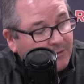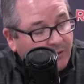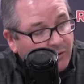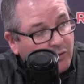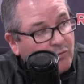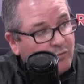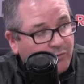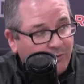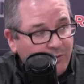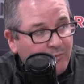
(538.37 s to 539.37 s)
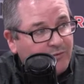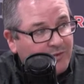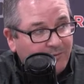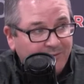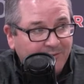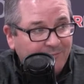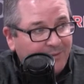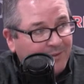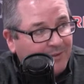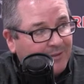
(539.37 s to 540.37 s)
Huge series this
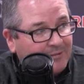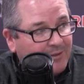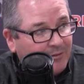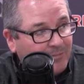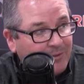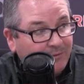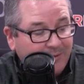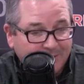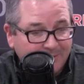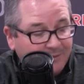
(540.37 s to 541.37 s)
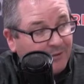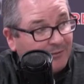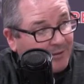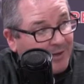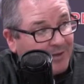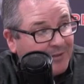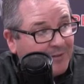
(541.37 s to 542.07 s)
weekend against El Camino. Actually starting tonight.